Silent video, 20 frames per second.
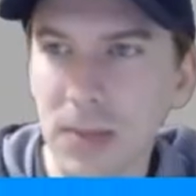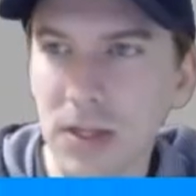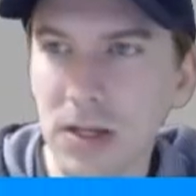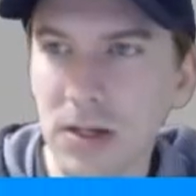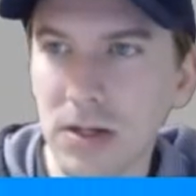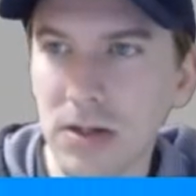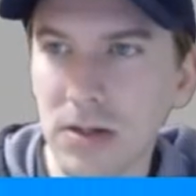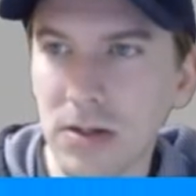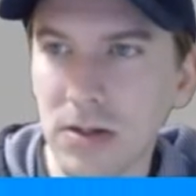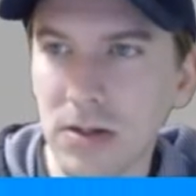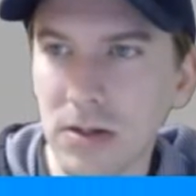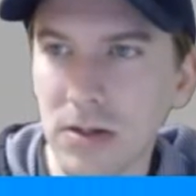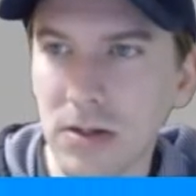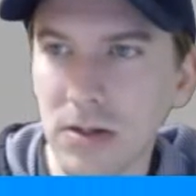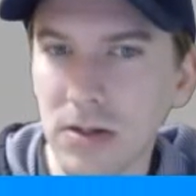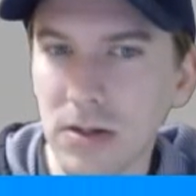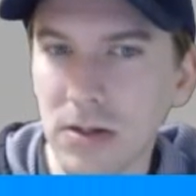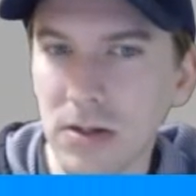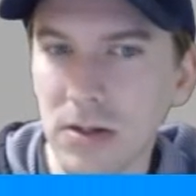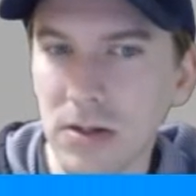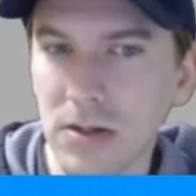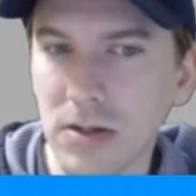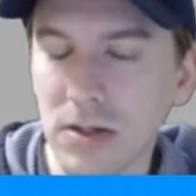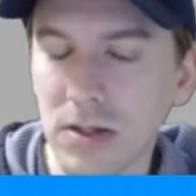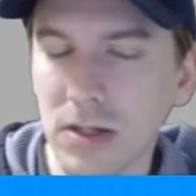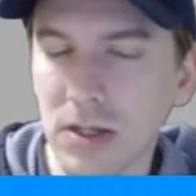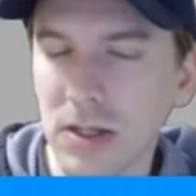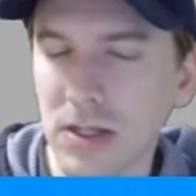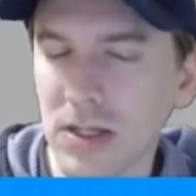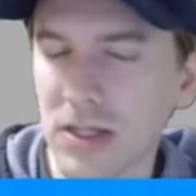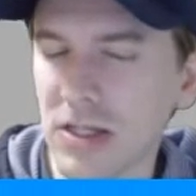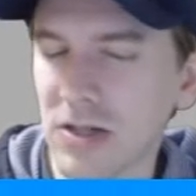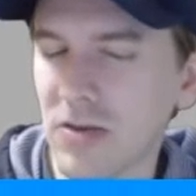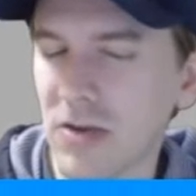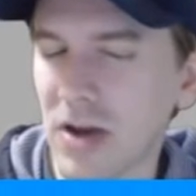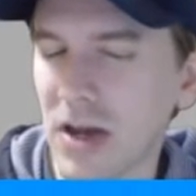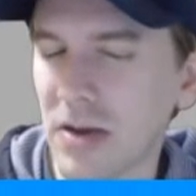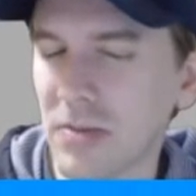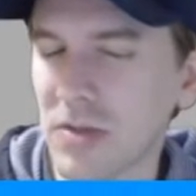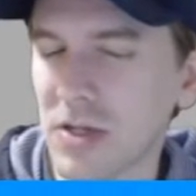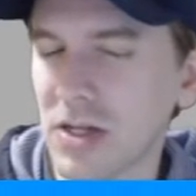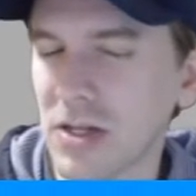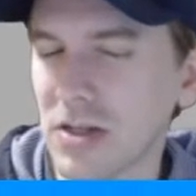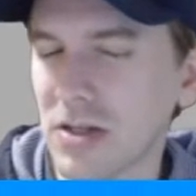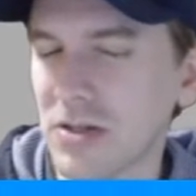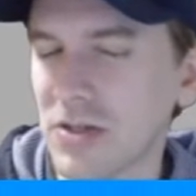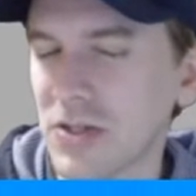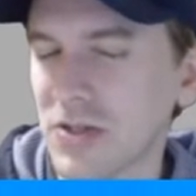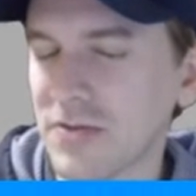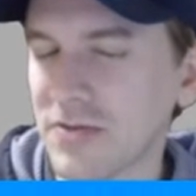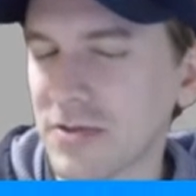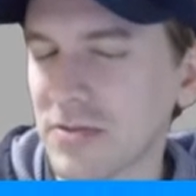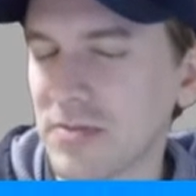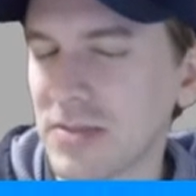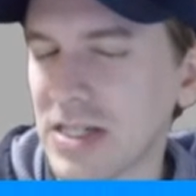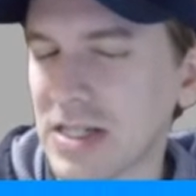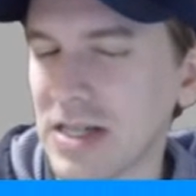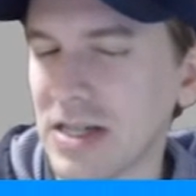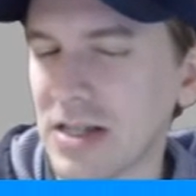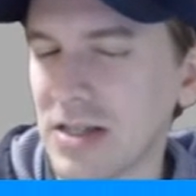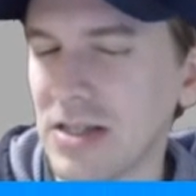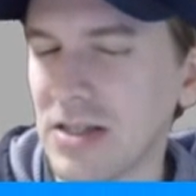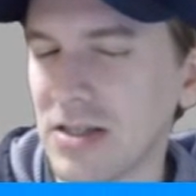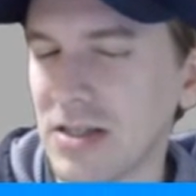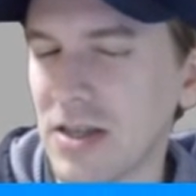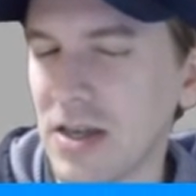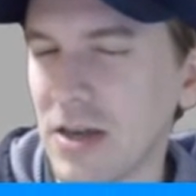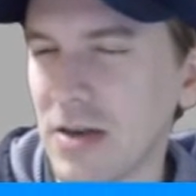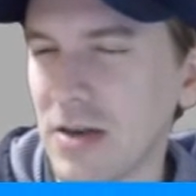Can I grab colors from that in-game